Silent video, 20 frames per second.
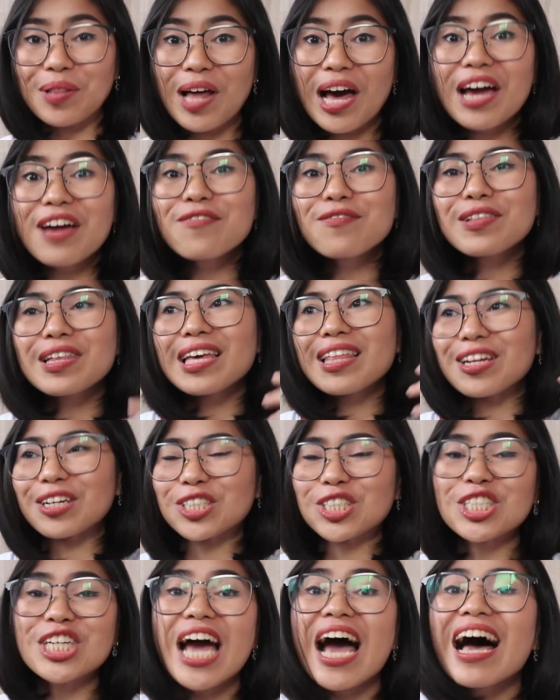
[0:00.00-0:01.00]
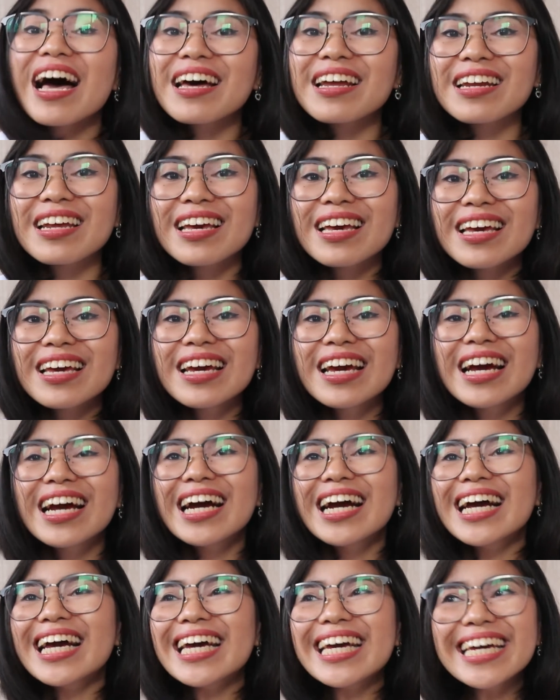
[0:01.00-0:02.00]
lively, they're chatty,
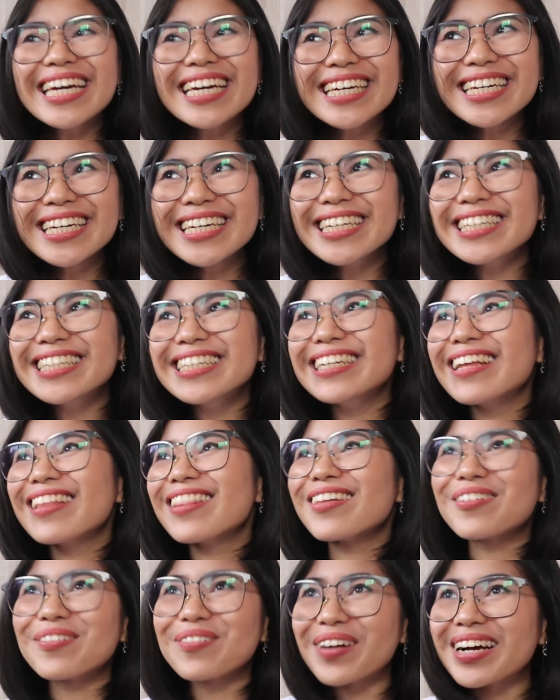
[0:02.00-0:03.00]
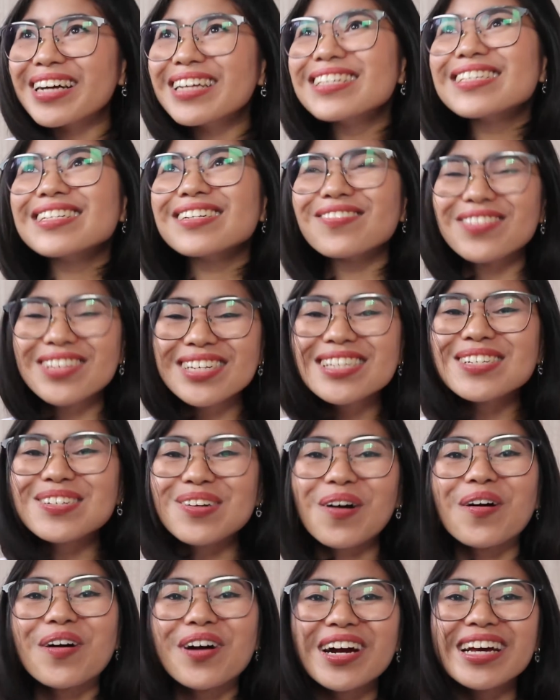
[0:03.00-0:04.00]
and the rest of the
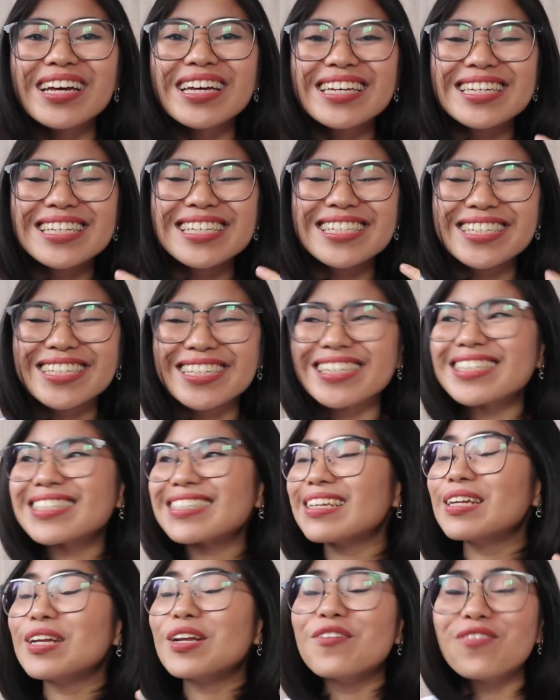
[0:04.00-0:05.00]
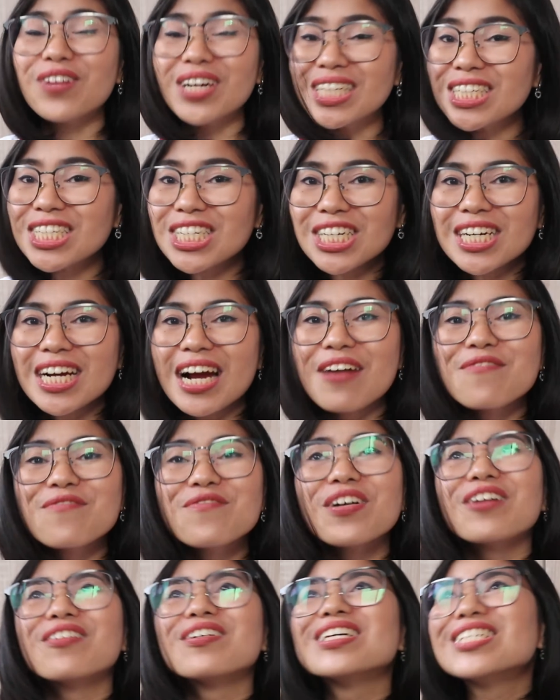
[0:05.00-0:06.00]
story is just an adventure. I'm
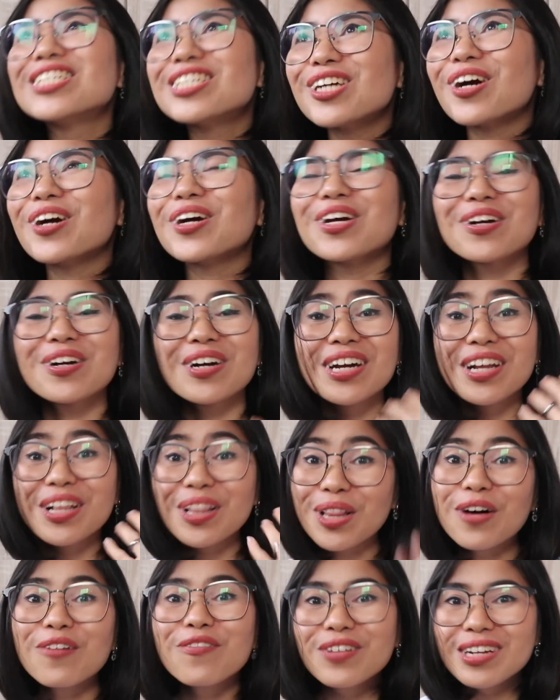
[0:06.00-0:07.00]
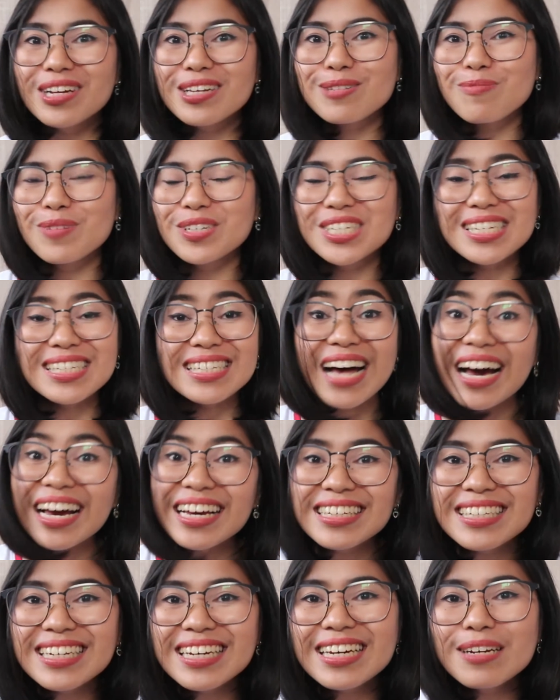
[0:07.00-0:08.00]
very sure you're gonna love it as much as
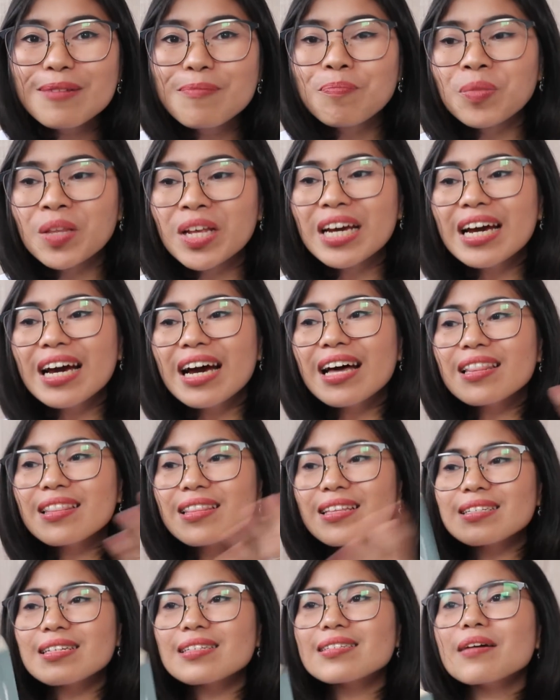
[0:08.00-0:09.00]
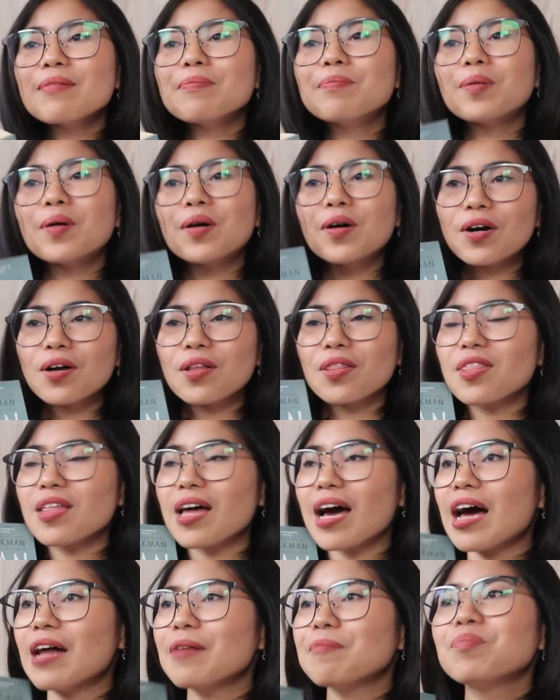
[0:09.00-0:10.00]
I did. And this is a book
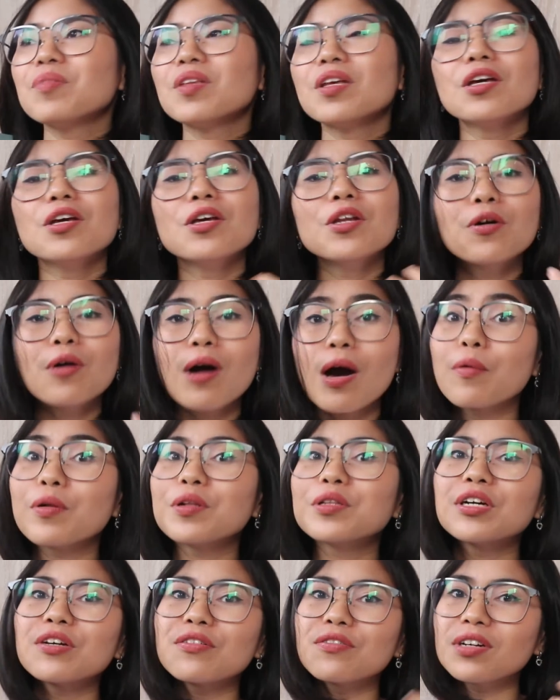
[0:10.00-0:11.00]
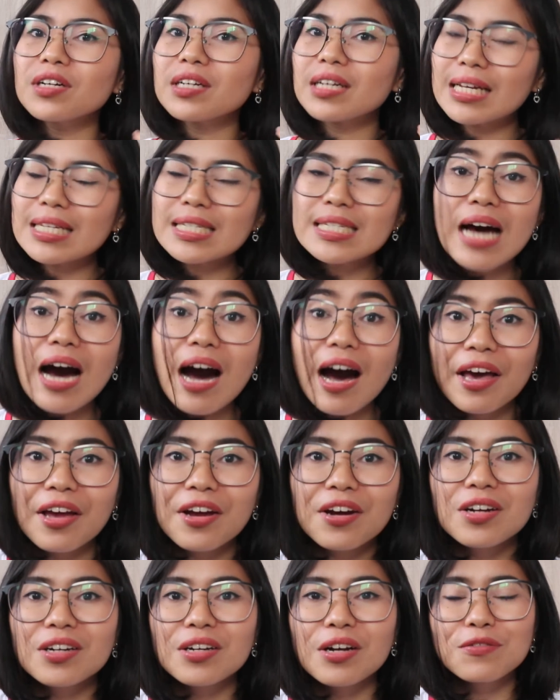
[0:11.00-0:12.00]
that, I will never get
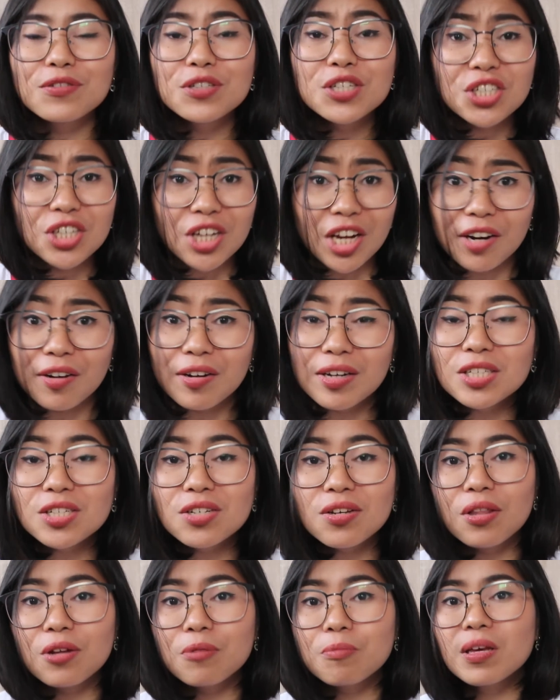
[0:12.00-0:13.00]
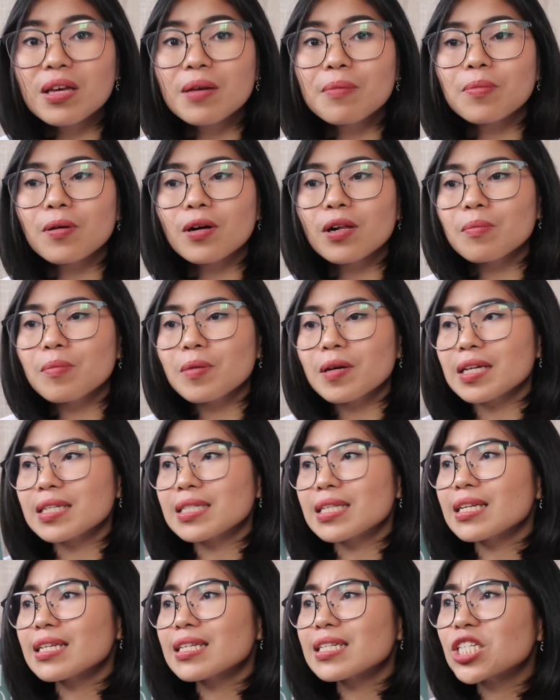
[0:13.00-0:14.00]
tired of sharing to other people
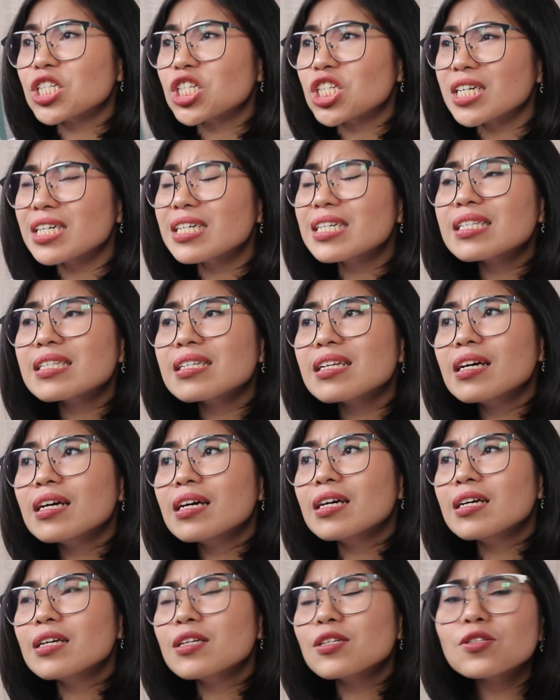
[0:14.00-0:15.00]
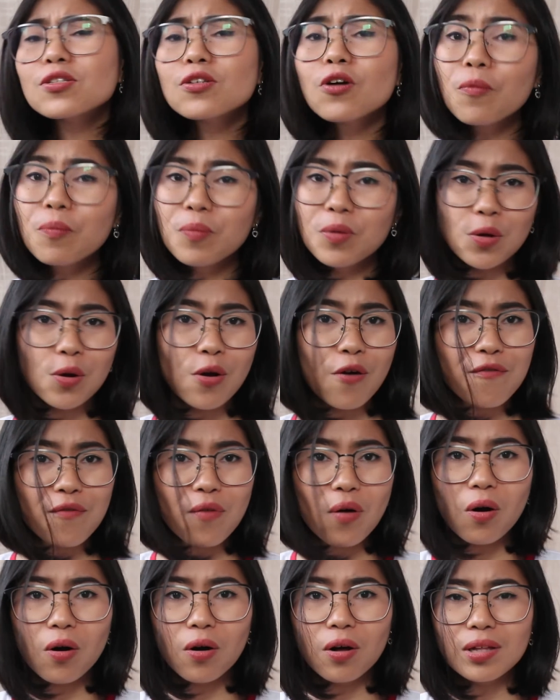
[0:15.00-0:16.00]
because it is just so
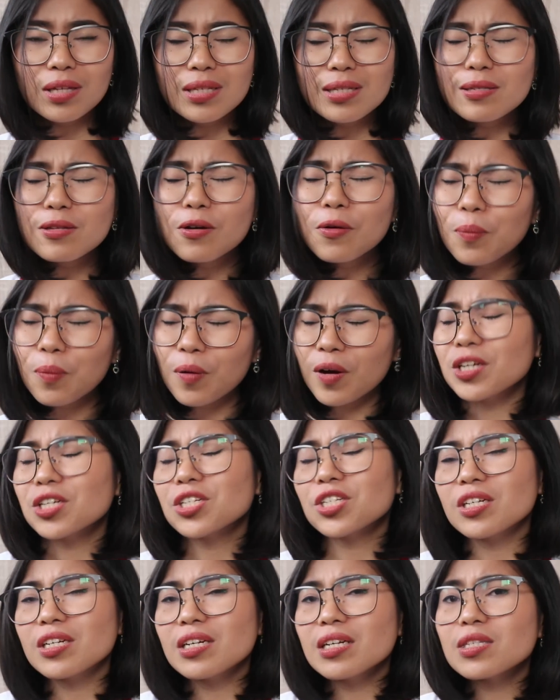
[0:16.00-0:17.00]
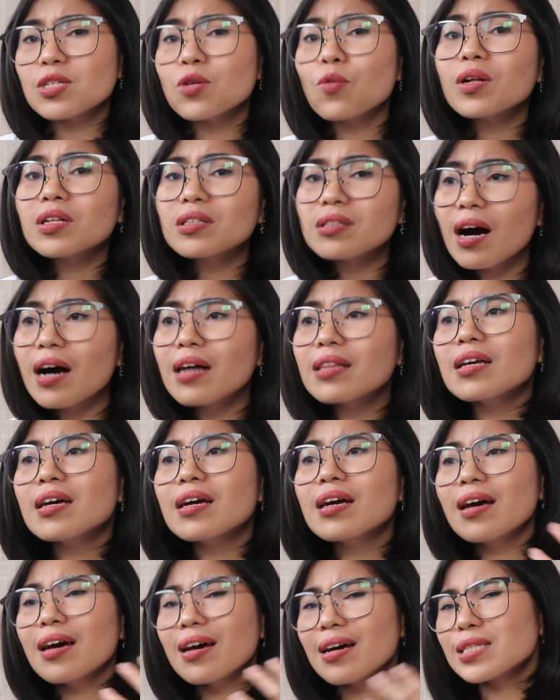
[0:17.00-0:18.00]
beautiful, it's so precious. You will not
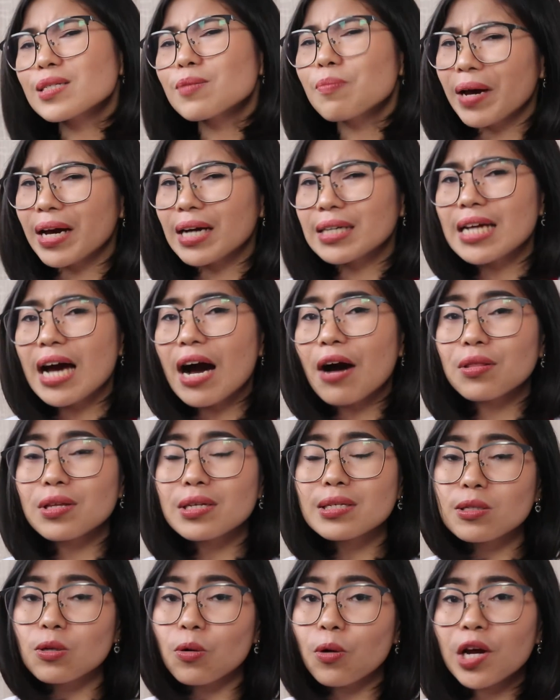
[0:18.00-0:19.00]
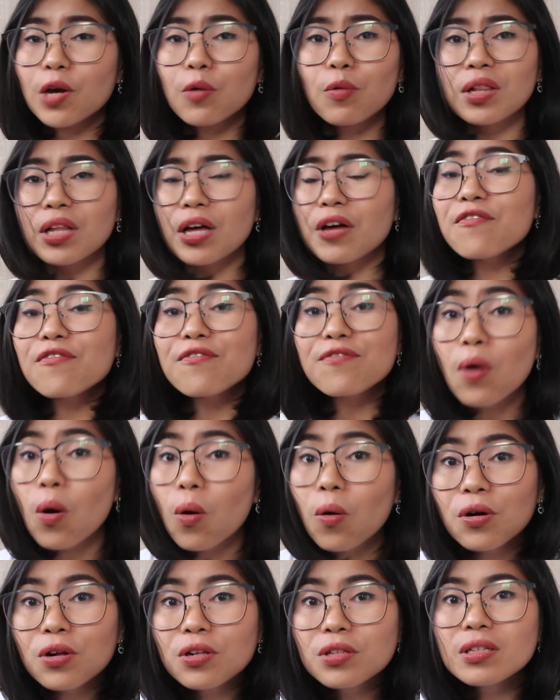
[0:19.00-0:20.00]
expect how the story will
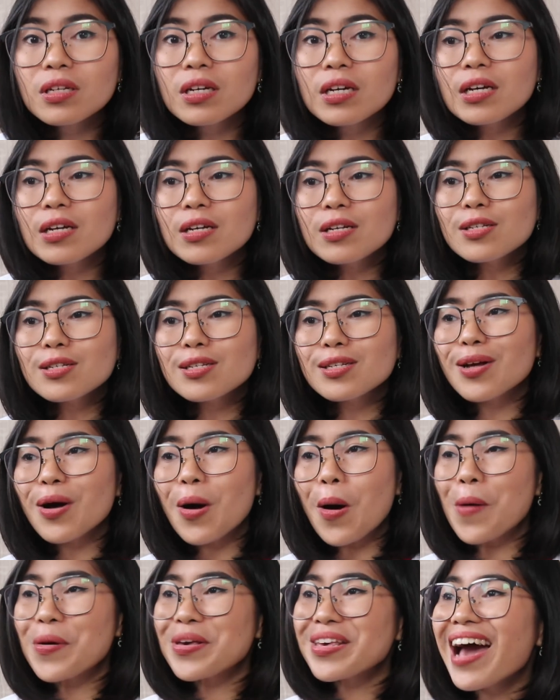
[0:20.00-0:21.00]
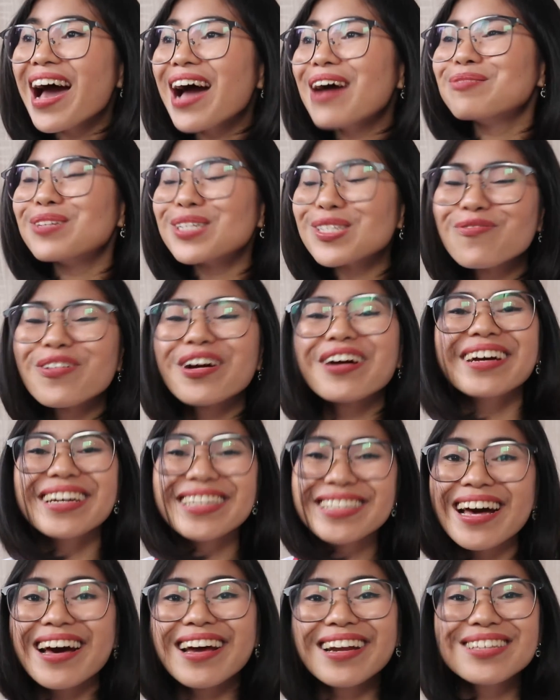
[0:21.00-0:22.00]
unfold. So yeah, I'm just very
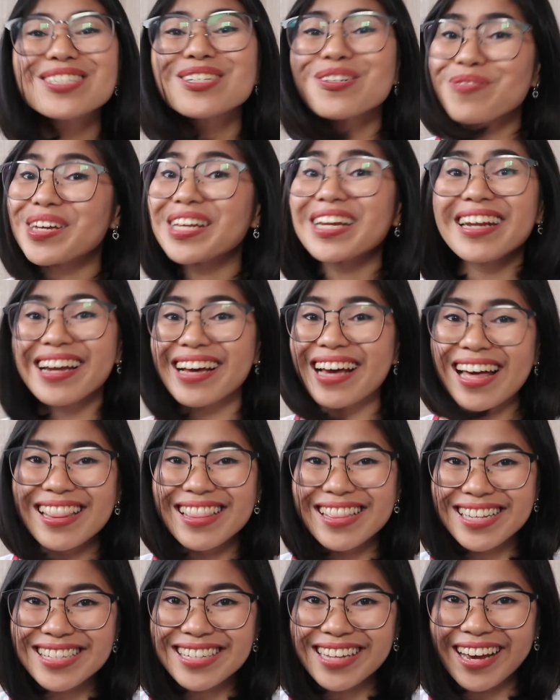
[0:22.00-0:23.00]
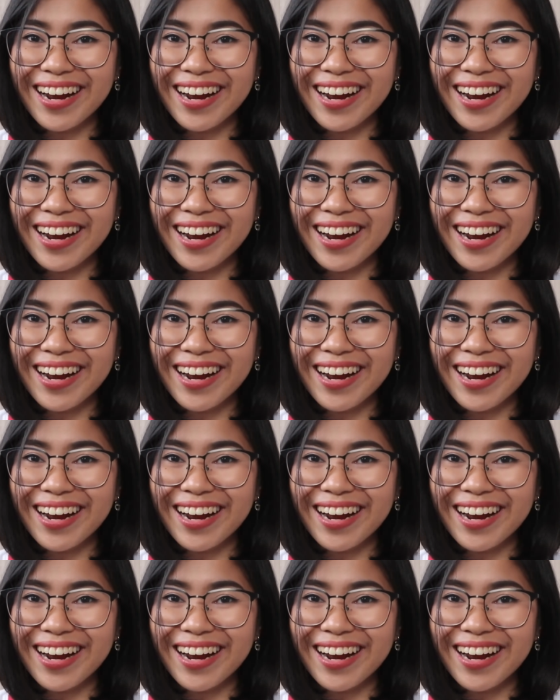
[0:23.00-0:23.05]
excited to read it again this